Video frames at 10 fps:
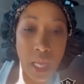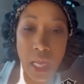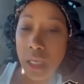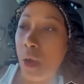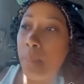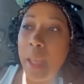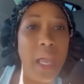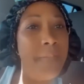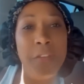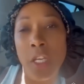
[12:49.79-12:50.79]
Ain't no
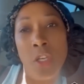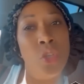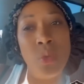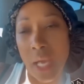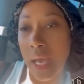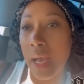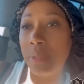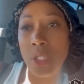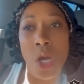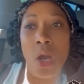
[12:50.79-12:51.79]
man finna do that.
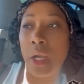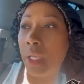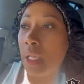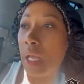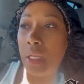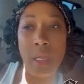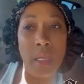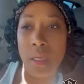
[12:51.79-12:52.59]
I'm sorry.